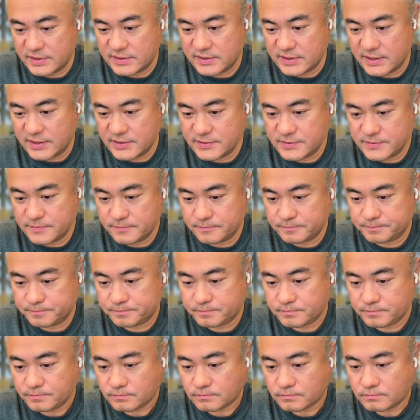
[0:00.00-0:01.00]
it does.
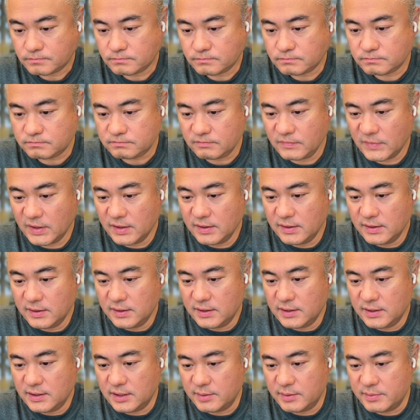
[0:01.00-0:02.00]

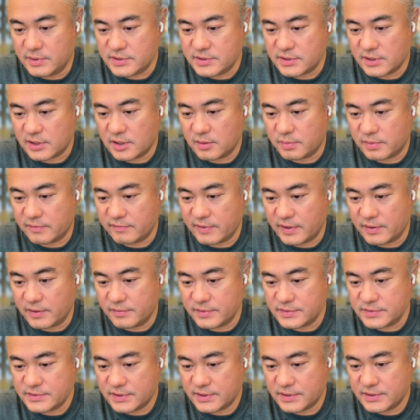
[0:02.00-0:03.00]
Let me check out provider
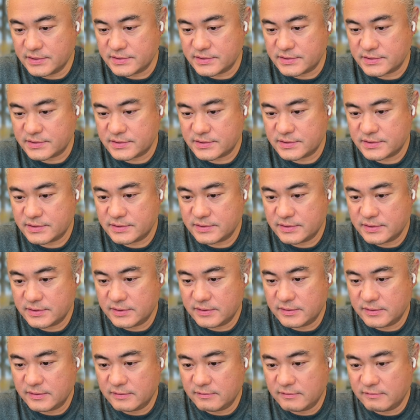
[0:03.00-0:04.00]
results.
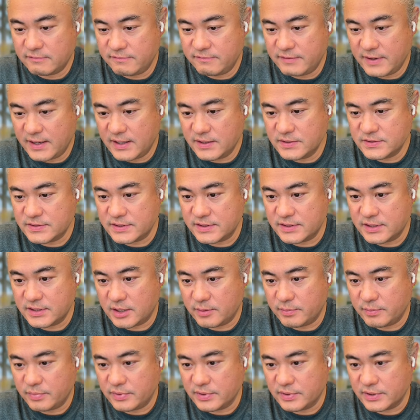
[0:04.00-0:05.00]
Found it,
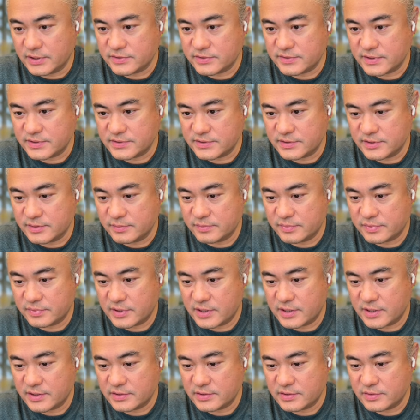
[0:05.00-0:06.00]
now pulling TransUnion
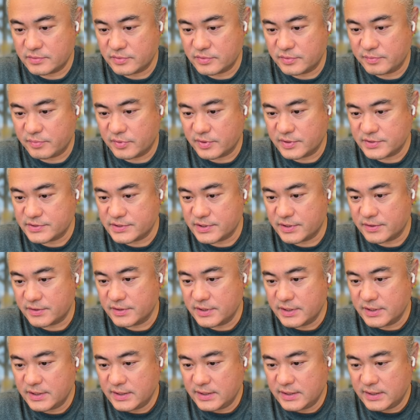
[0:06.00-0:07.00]
product report.
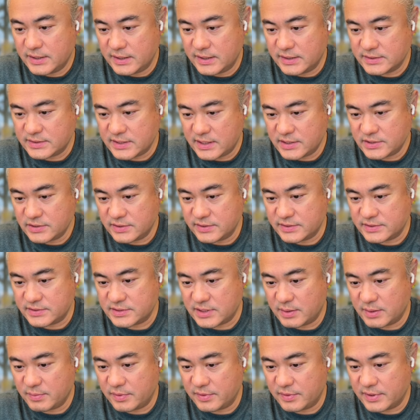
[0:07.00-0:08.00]
So it's actually
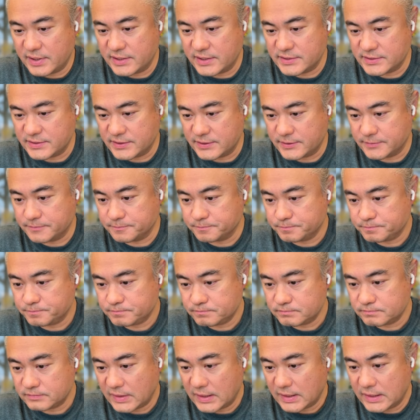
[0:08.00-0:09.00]
summarizing
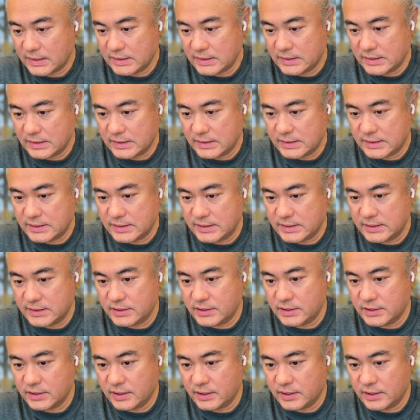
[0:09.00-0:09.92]
the